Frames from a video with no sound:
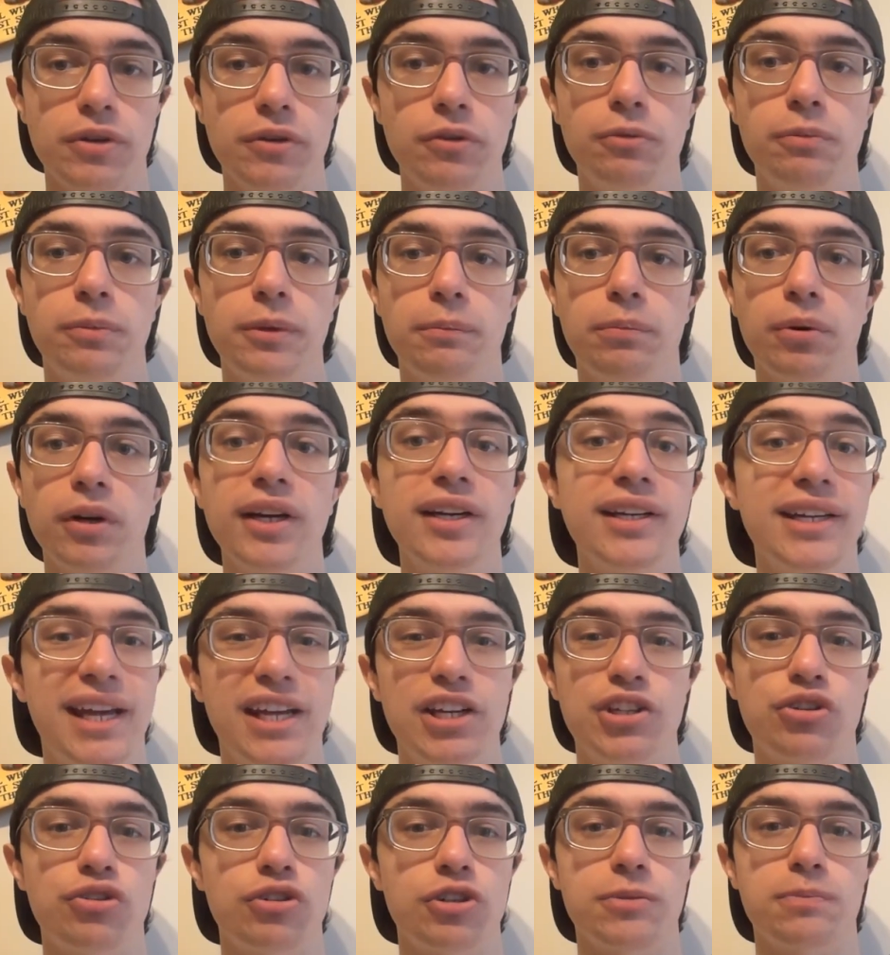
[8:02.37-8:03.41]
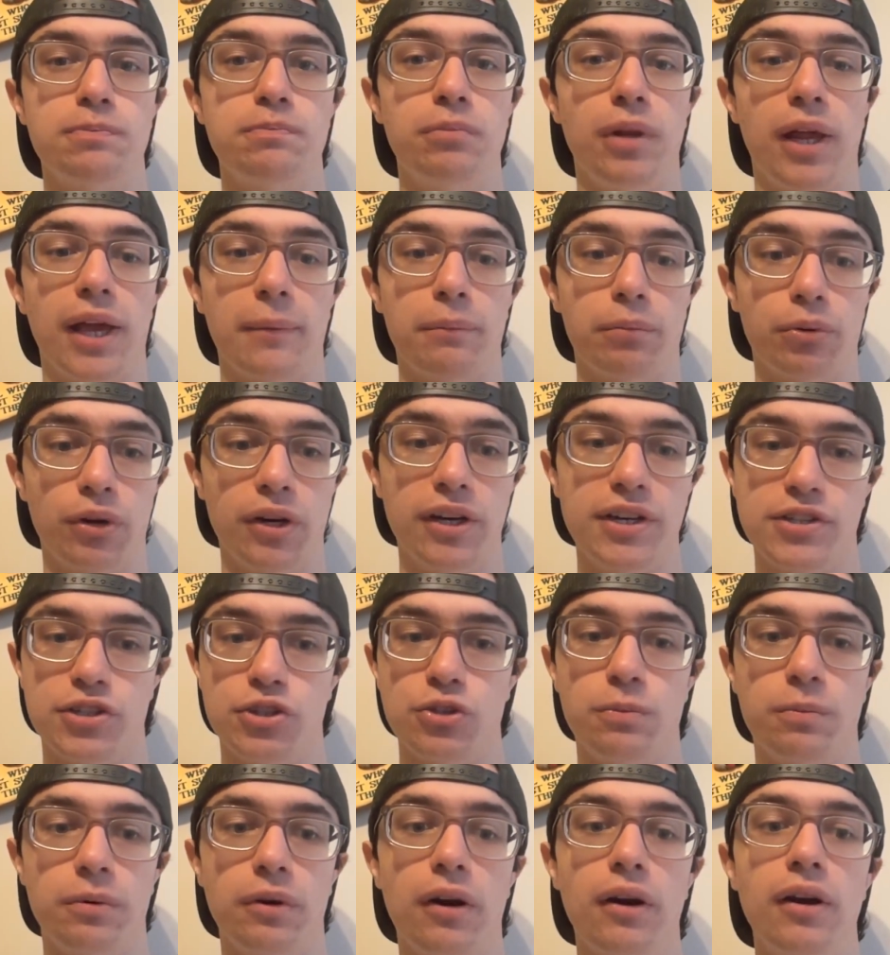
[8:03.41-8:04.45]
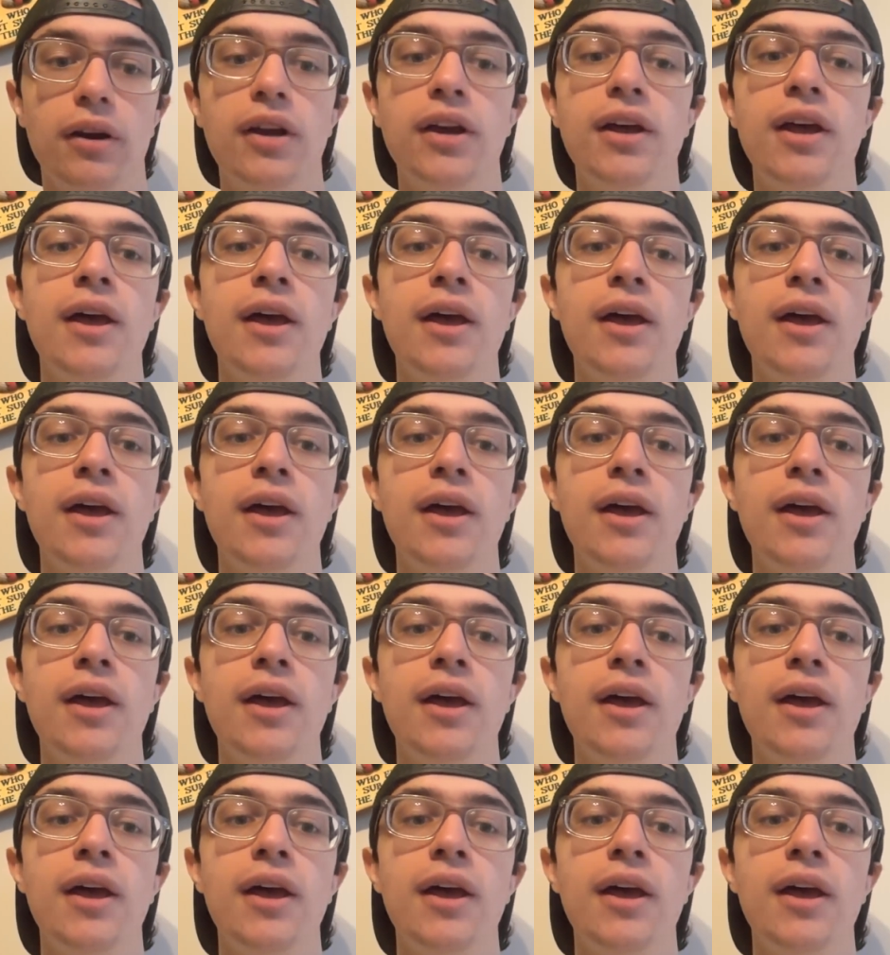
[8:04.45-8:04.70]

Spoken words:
would be pretty dangerous, like, pre-super.